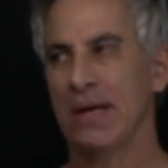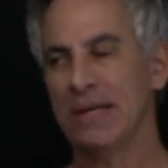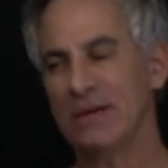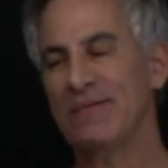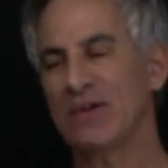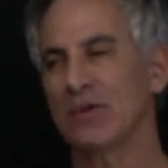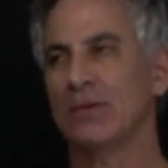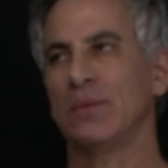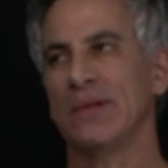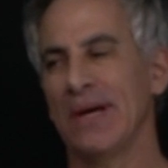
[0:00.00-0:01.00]
An
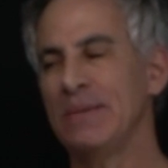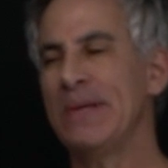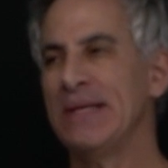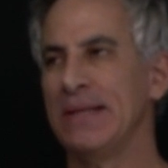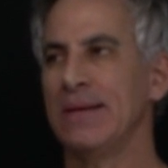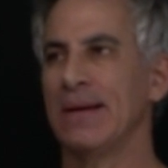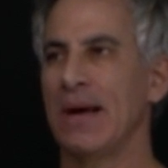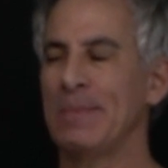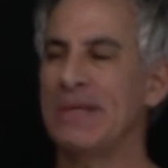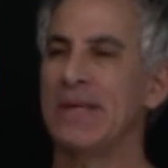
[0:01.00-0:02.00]
individual with NPD
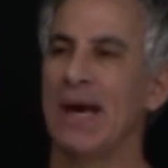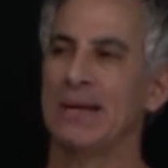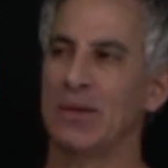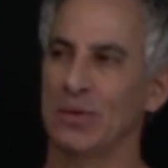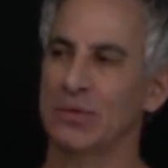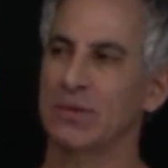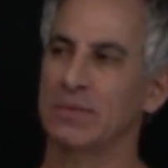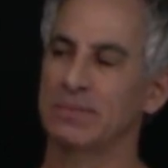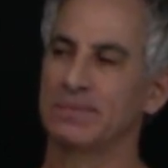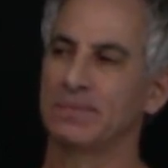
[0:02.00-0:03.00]
cannot be diagnosed
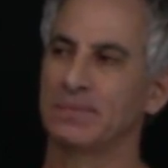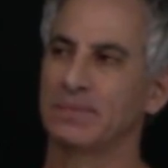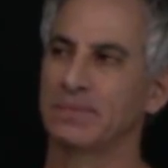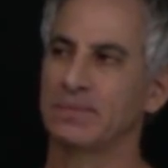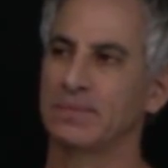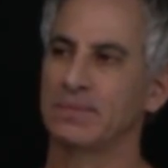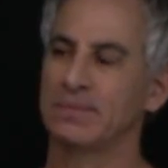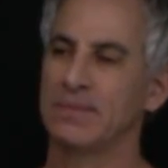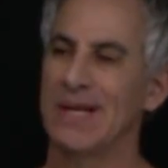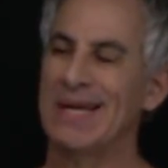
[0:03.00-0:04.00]

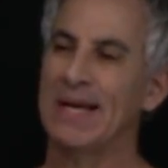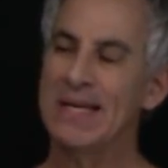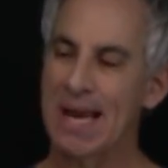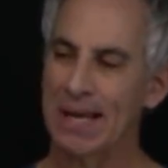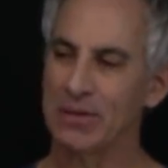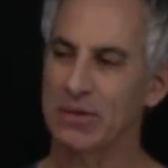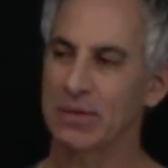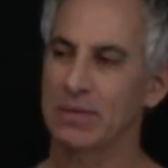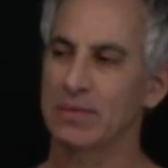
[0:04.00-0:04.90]
at any age